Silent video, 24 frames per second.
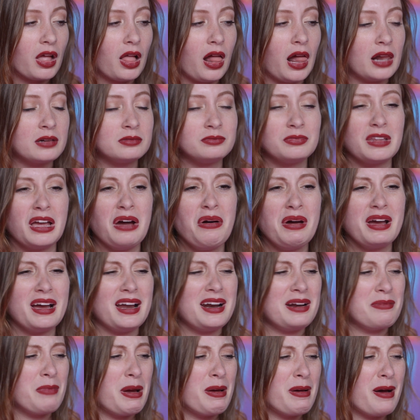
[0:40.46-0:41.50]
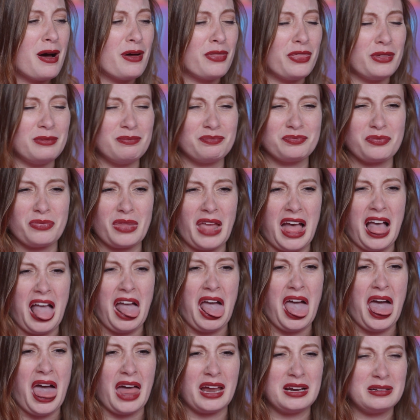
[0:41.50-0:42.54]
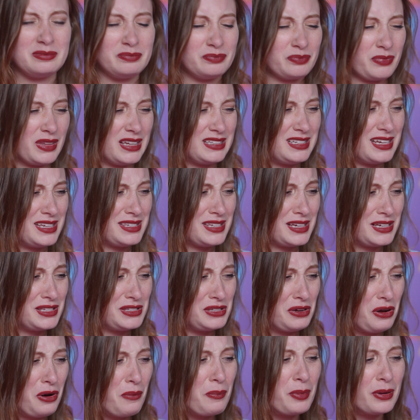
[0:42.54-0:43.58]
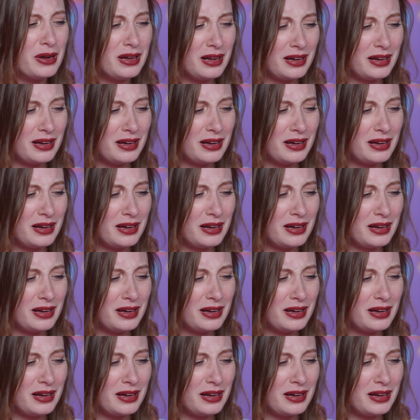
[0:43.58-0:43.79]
Oh, I got it in my mouth. Eh, it tastes like soap.